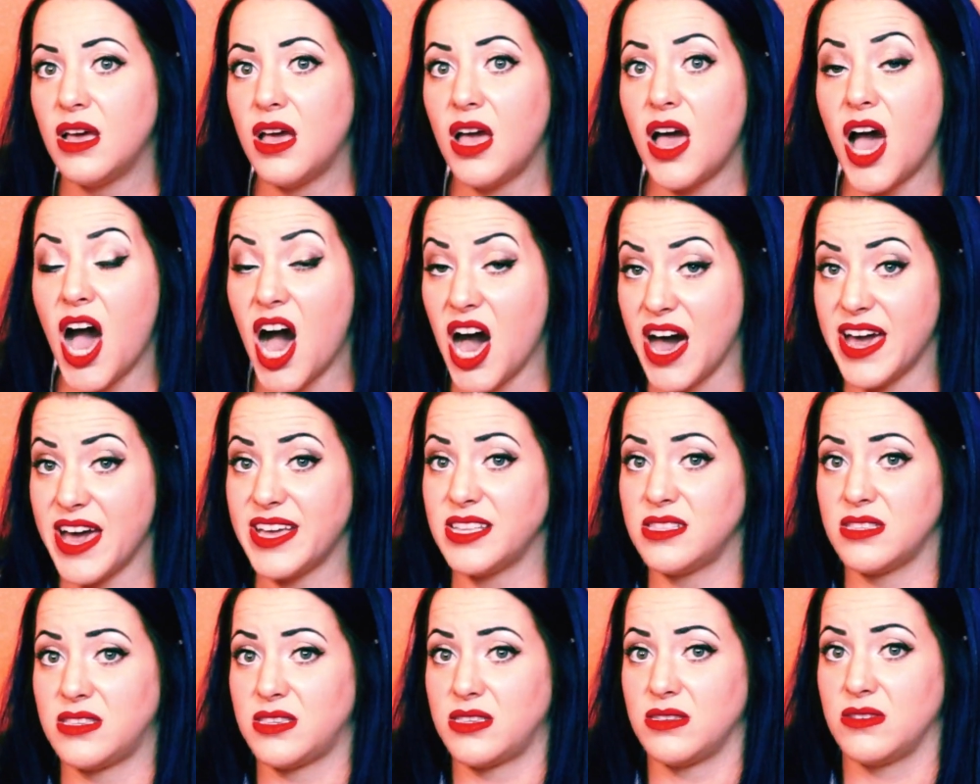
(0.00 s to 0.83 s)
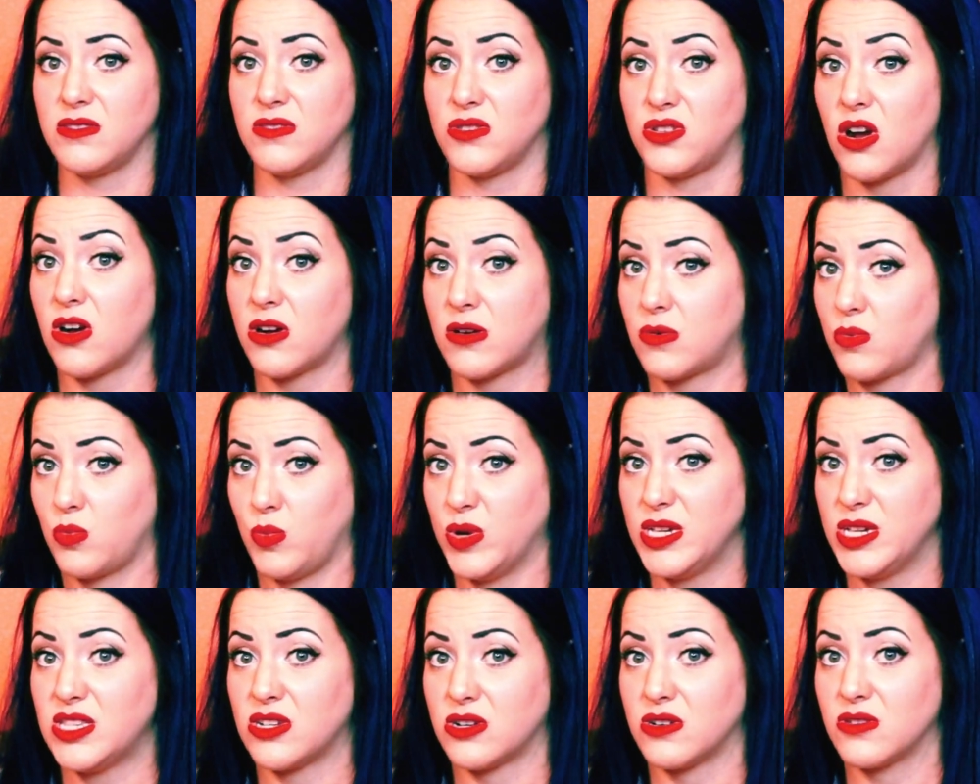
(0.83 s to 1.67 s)
hunt dark
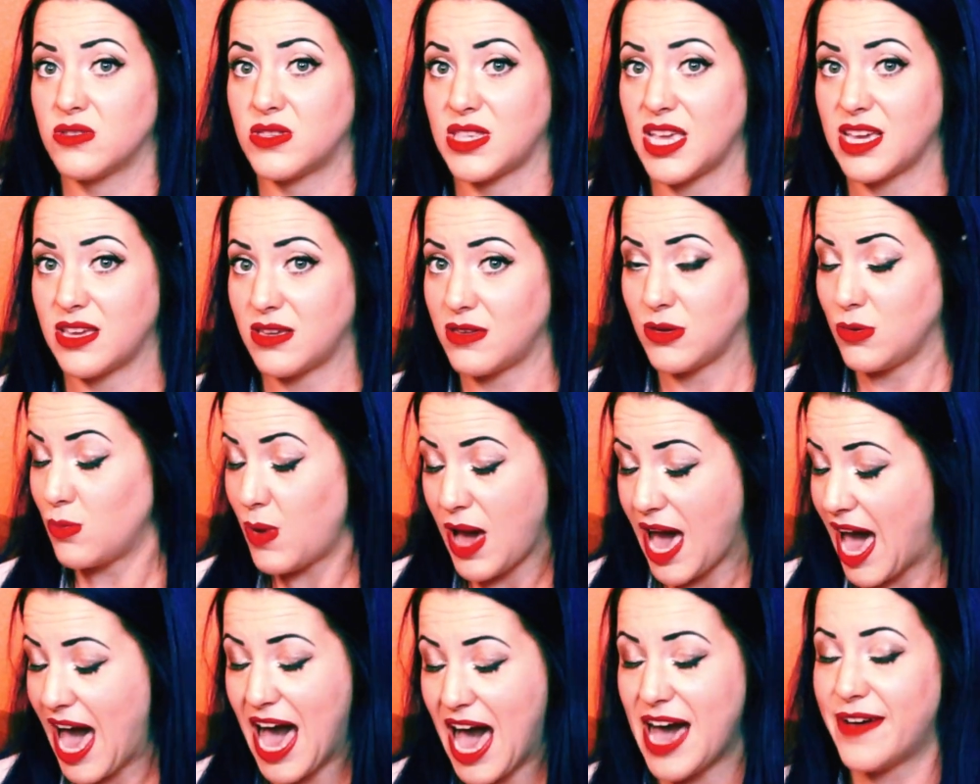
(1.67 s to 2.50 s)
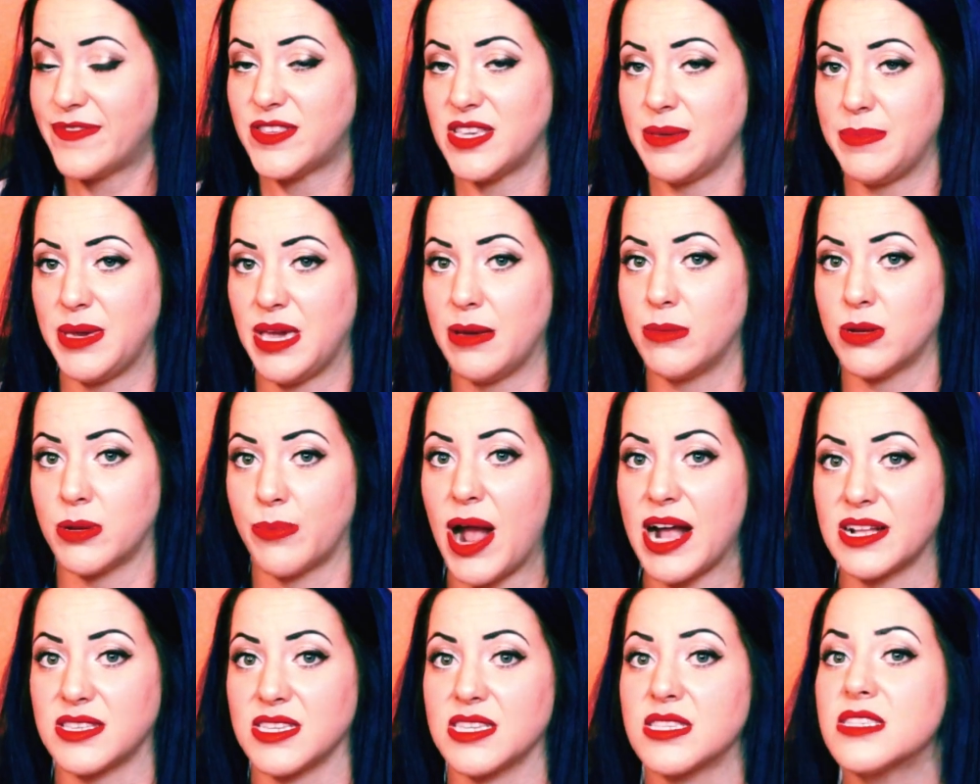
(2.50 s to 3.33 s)
wizards. Like you have to be able to
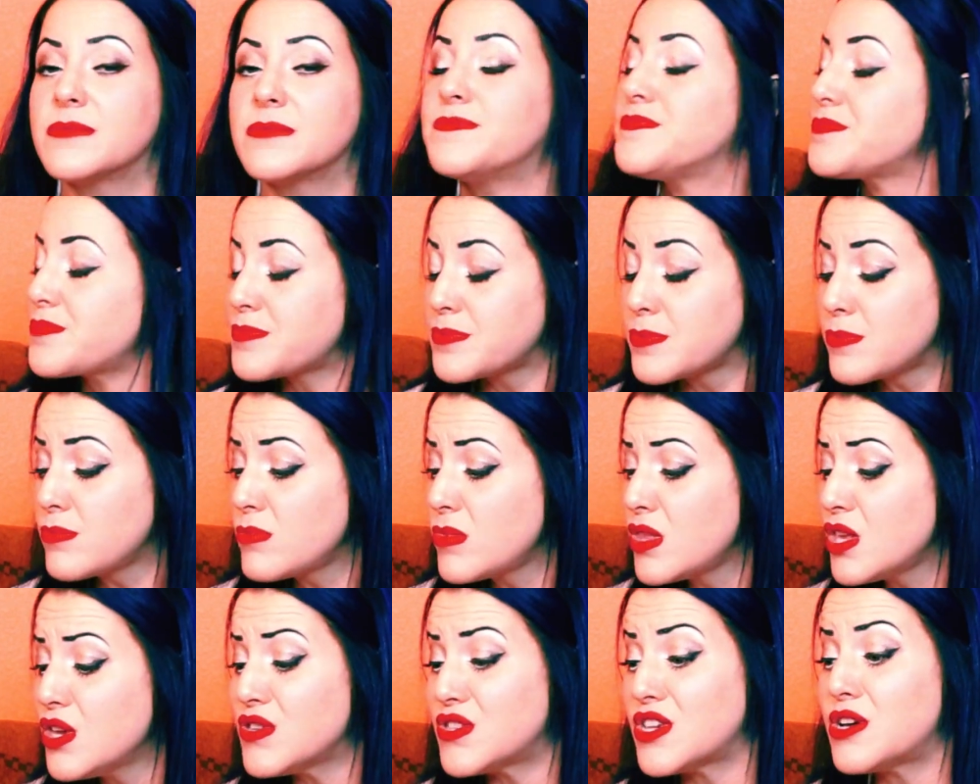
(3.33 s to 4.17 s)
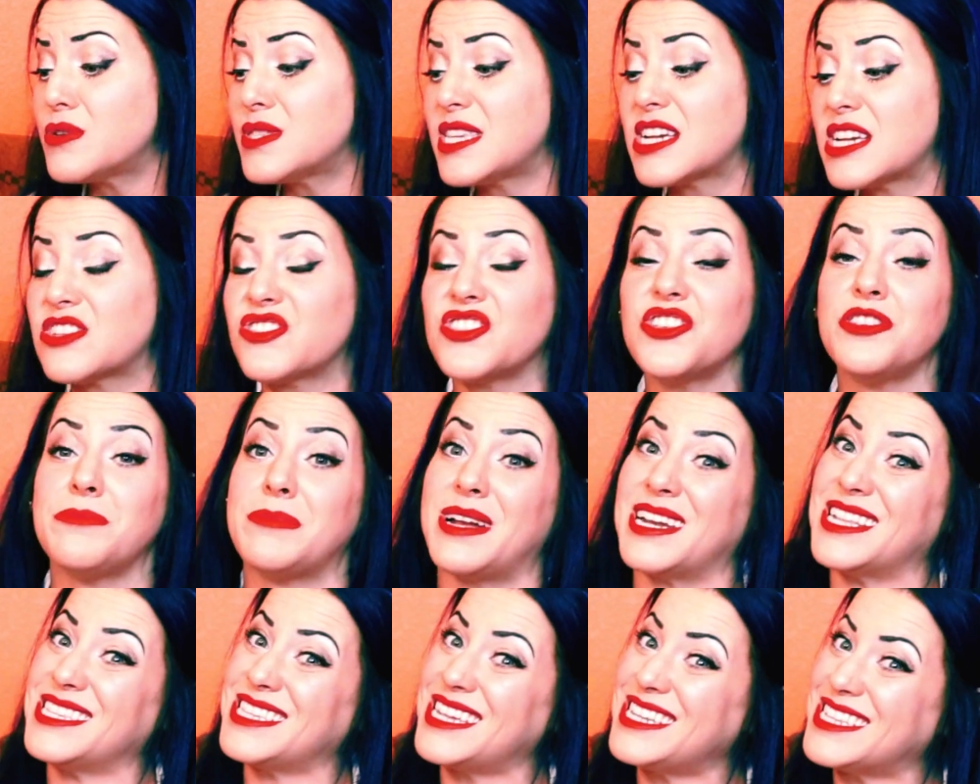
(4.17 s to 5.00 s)
practice. So it's actually
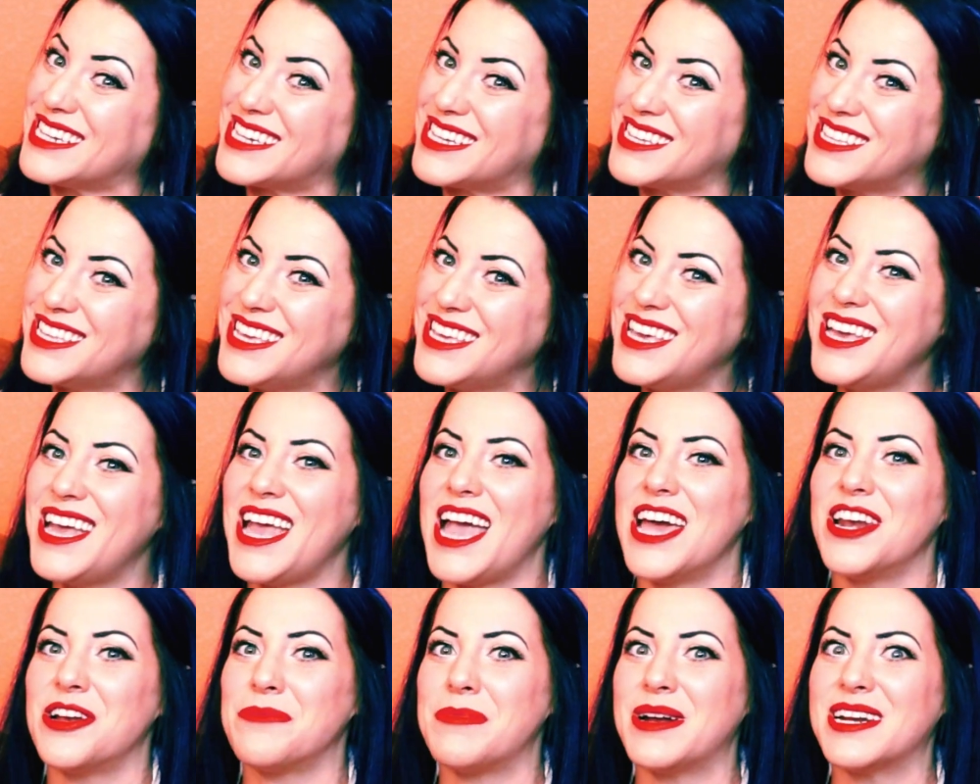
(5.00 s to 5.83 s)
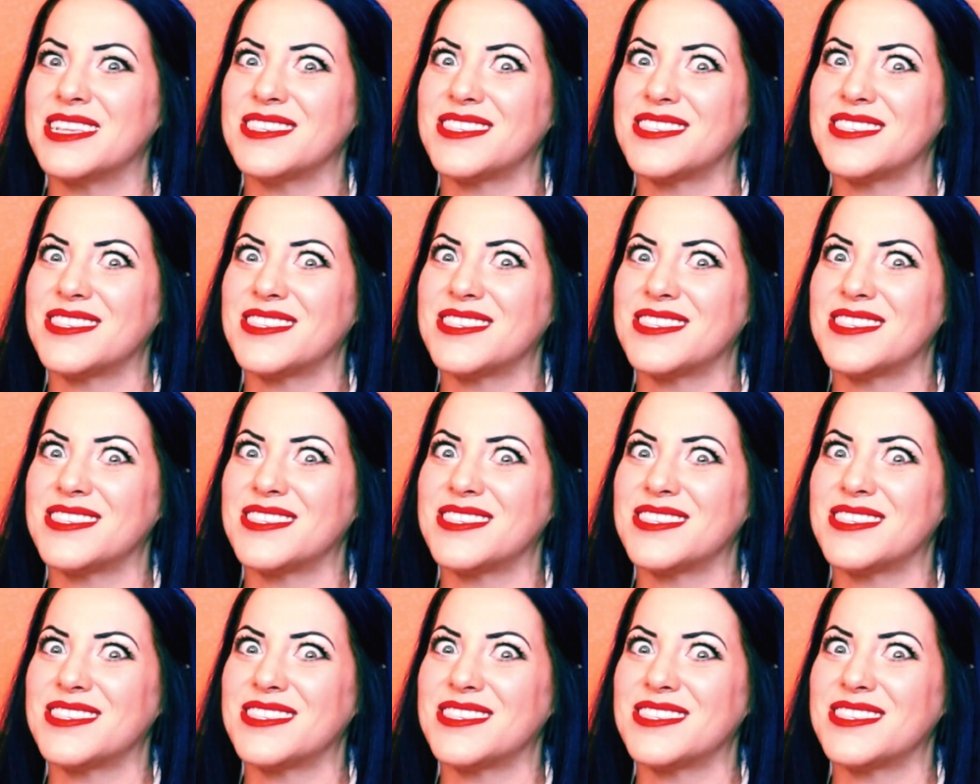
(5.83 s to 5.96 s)
Hermione's idea, and Hermione's